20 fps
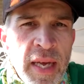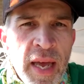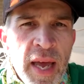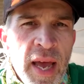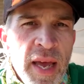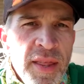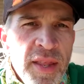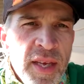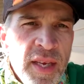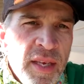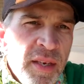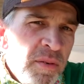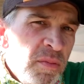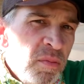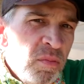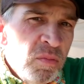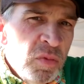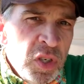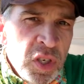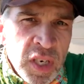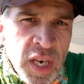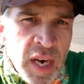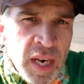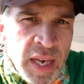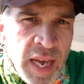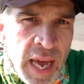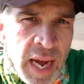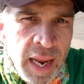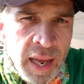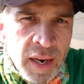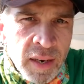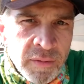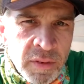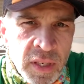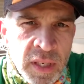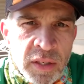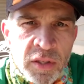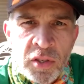And then she kind of got out of it,